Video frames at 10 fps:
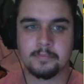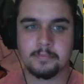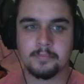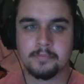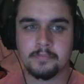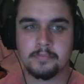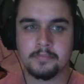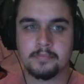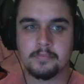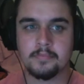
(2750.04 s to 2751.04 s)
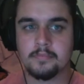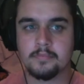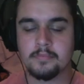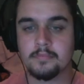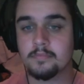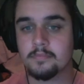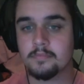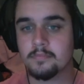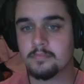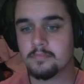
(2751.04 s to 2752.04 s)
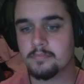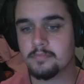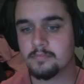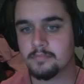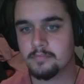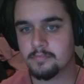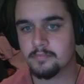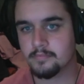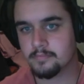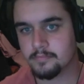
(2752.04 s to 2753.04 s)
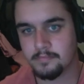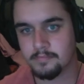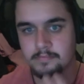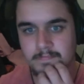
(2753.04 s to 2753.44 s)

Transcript: No words are spoken by the person on screen.